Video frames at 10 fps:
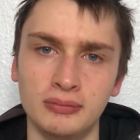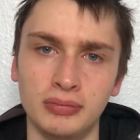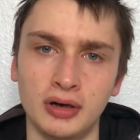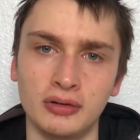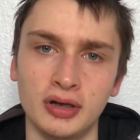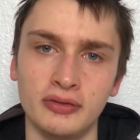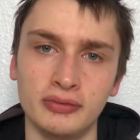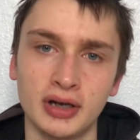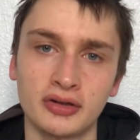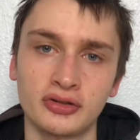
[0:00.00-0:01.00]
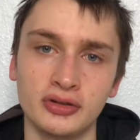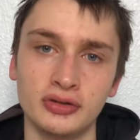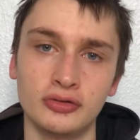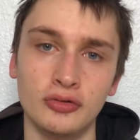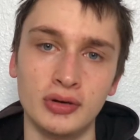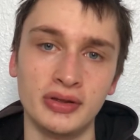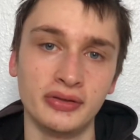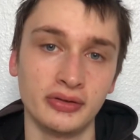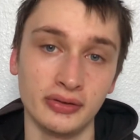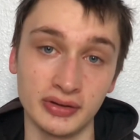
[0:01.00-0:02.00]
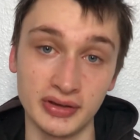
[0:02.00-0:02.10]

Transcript: But if we actually go into the